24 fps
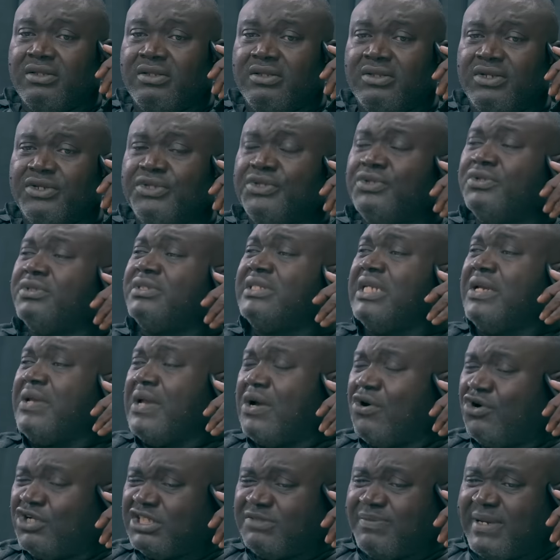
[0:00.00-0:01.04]
Did you tell
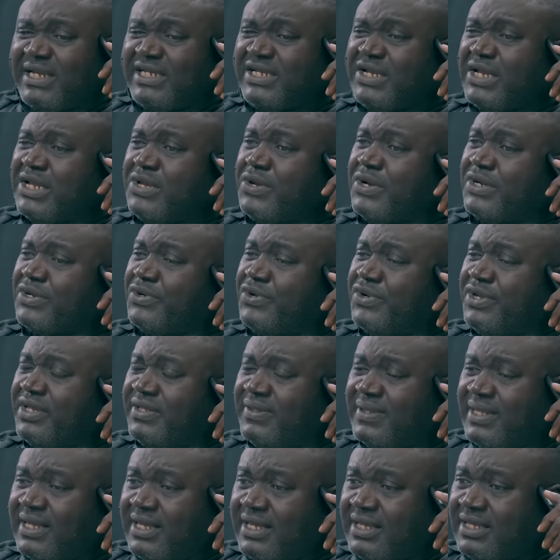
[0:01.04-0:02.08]
your husband that you are
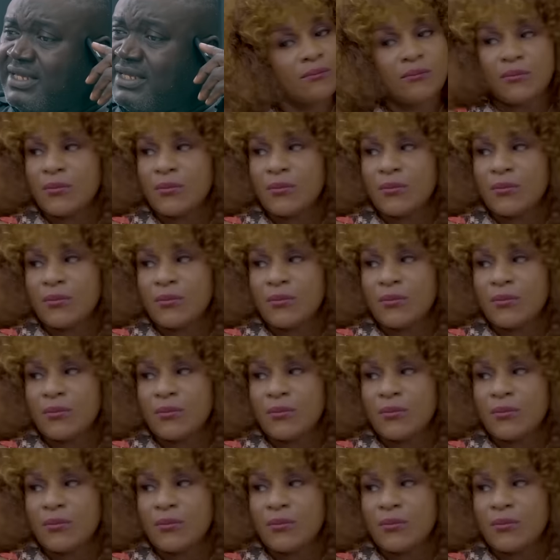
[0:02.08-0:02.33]
going there?